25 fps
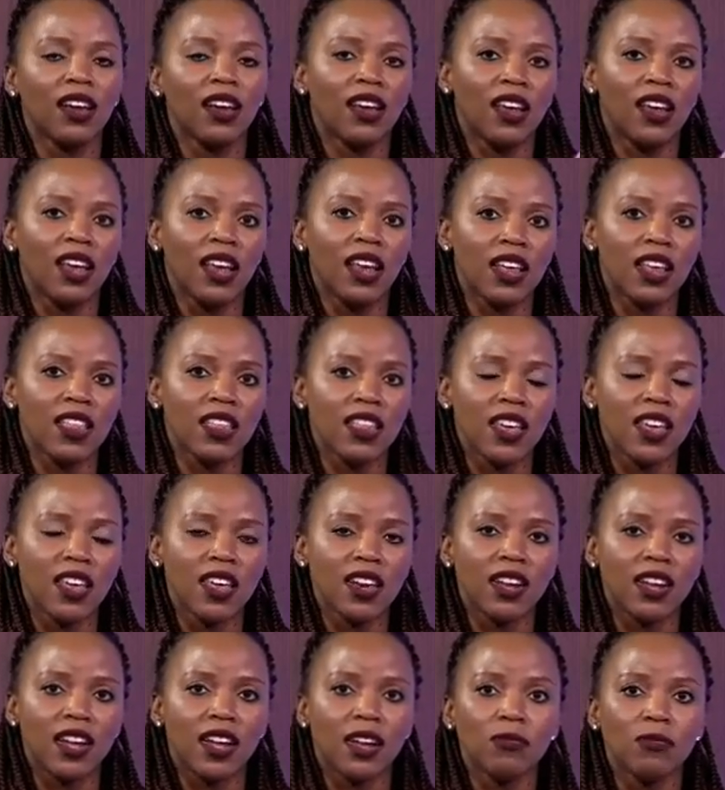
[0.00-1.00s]
and then
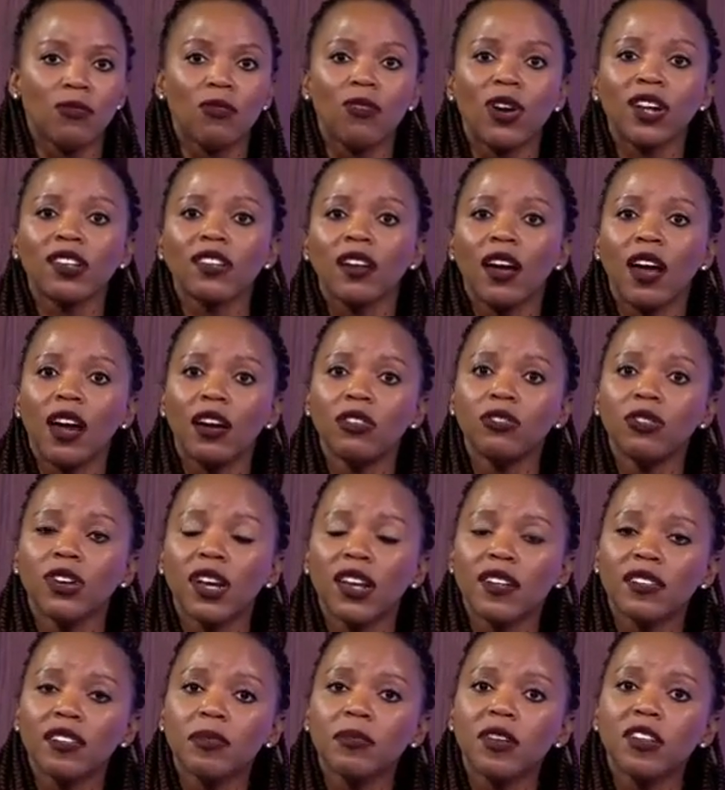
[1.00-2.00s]
how do
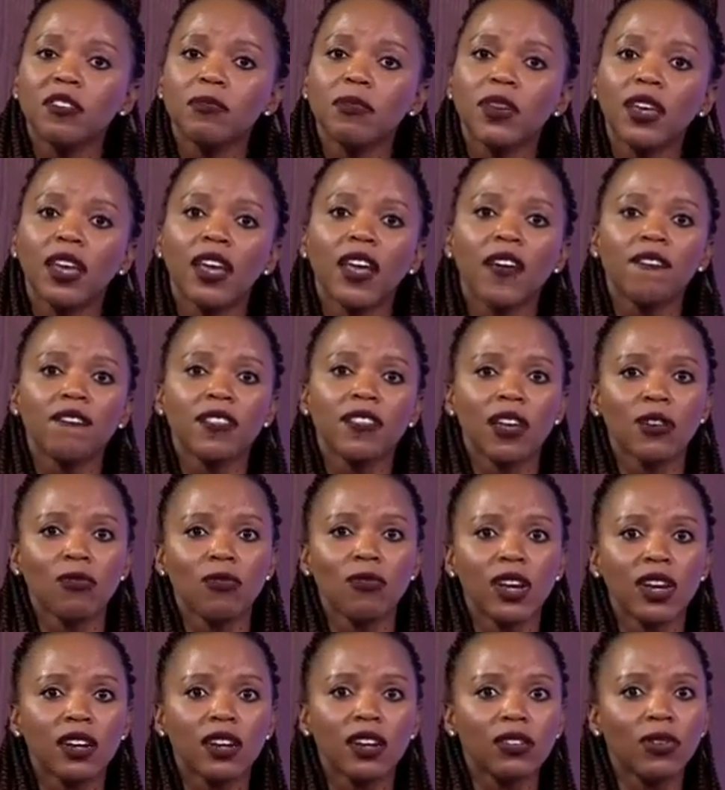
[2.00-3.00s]
customers behave then
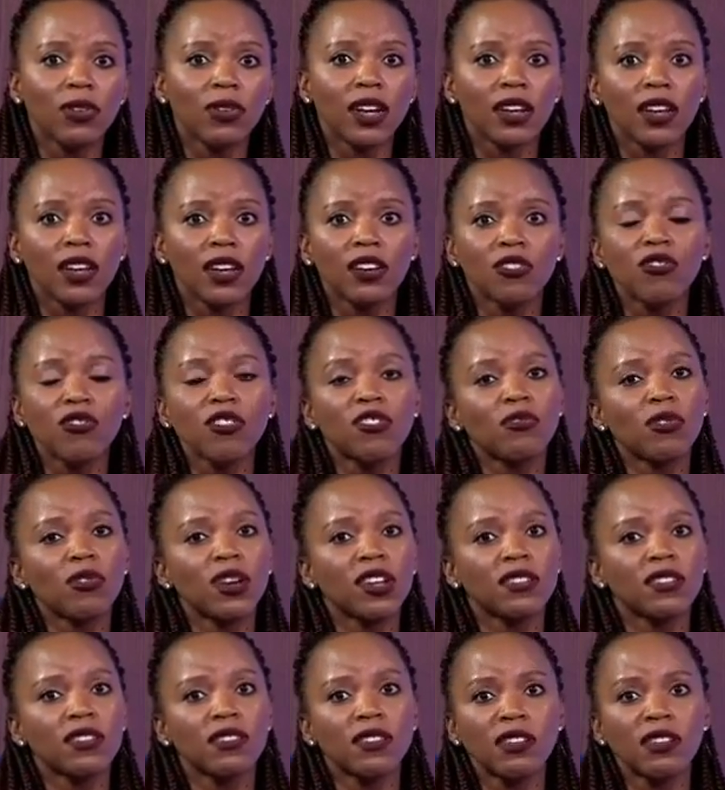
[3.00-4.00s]
when interest
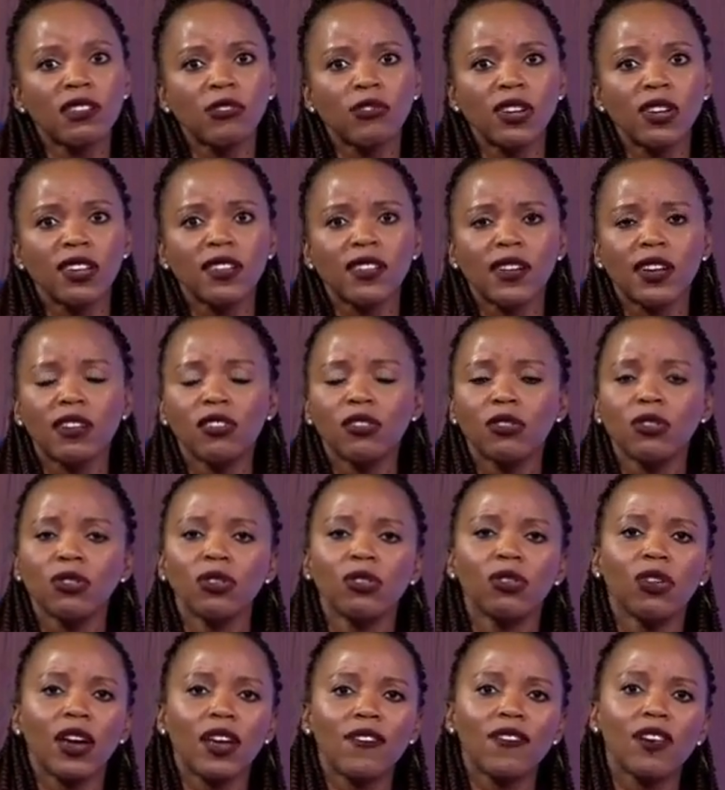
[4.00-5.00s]
rates decrease? And you
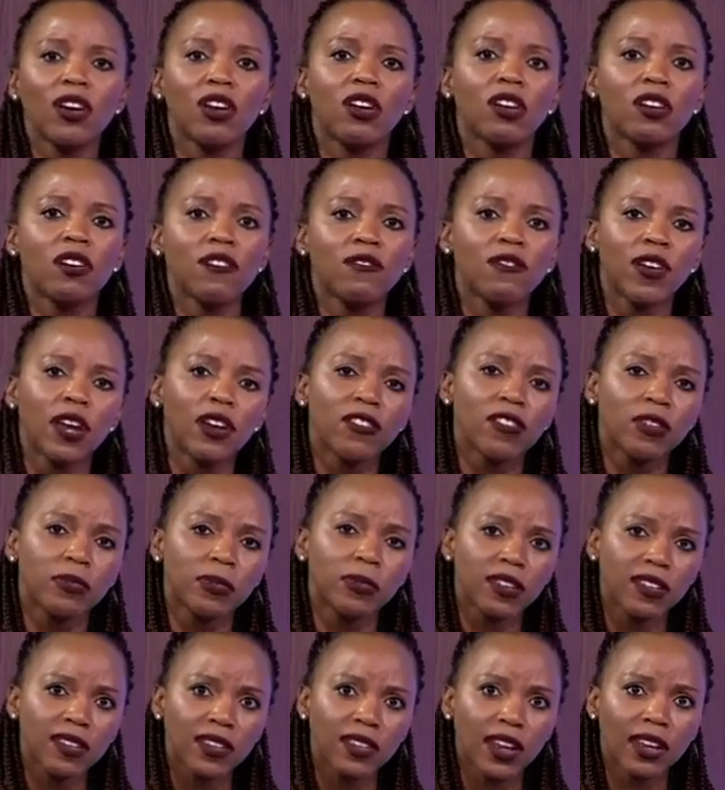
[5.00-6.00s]
have a lot of
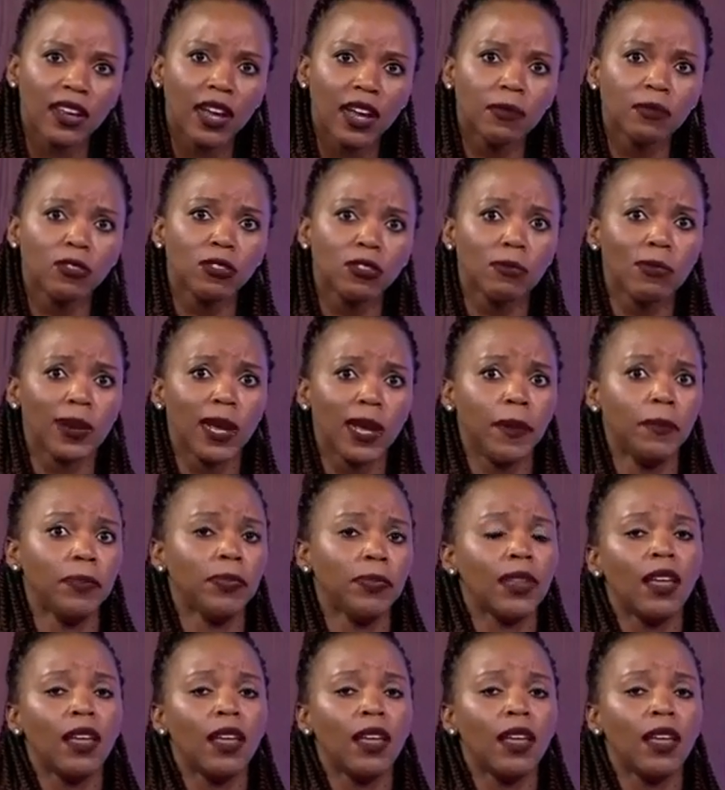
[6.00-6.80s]
variables that come to play.